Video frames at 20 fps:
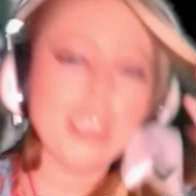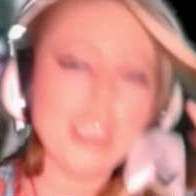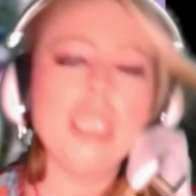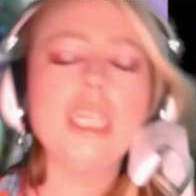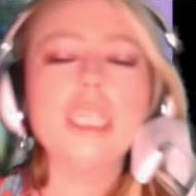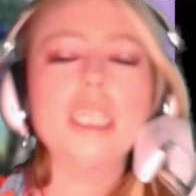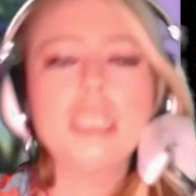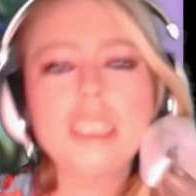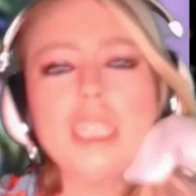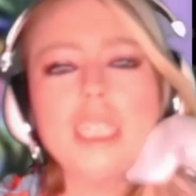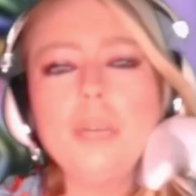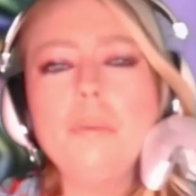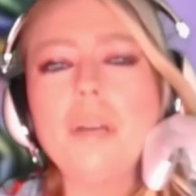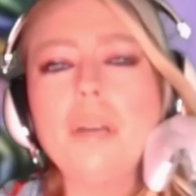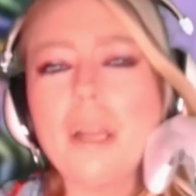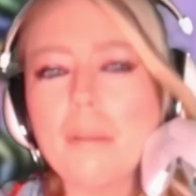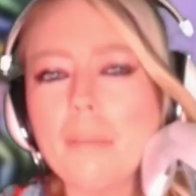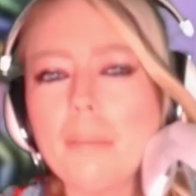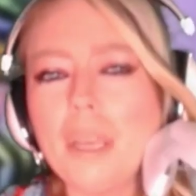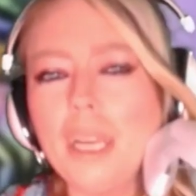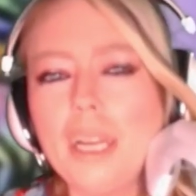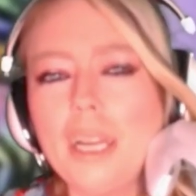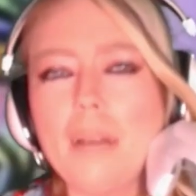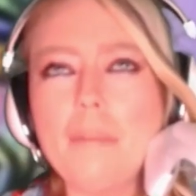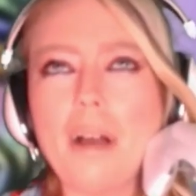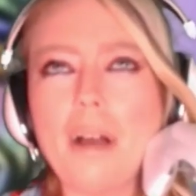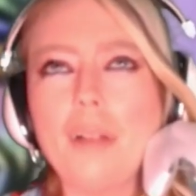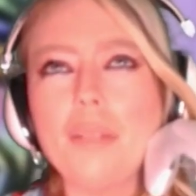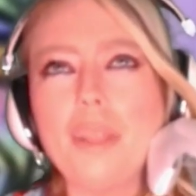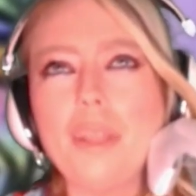you see what I mean
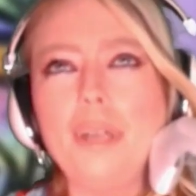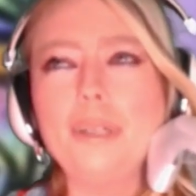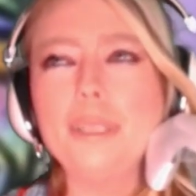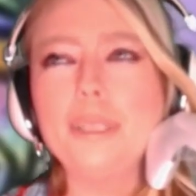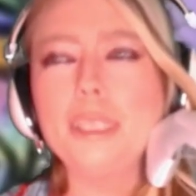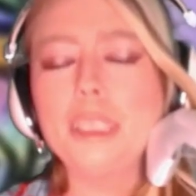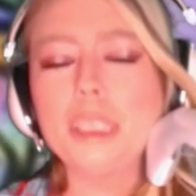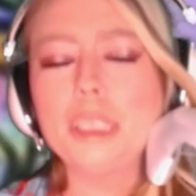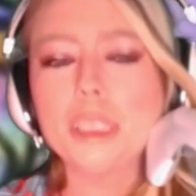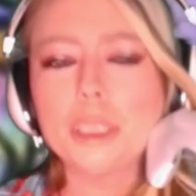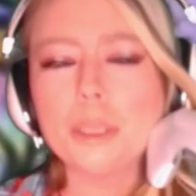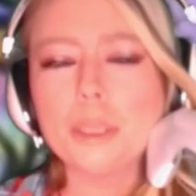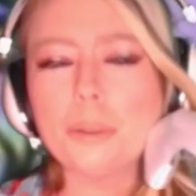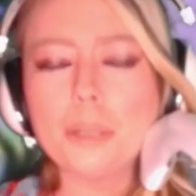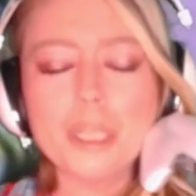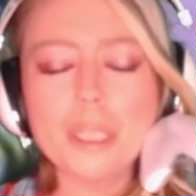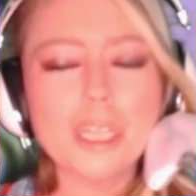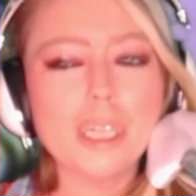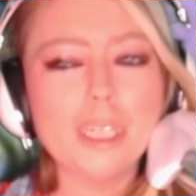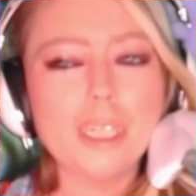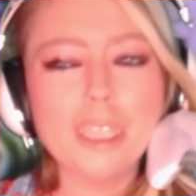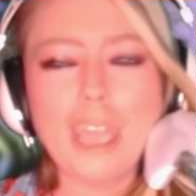about those distorted,